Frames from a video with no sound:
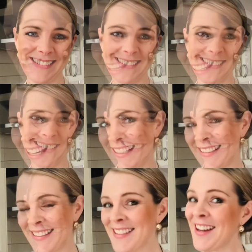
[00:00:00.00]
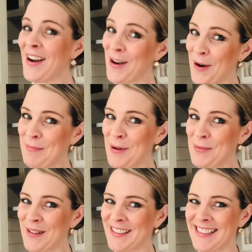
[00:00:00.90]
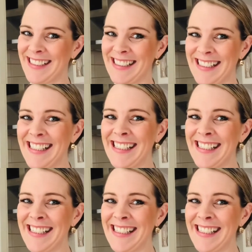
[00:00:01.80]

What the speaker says: And ladies, I hope you're watching.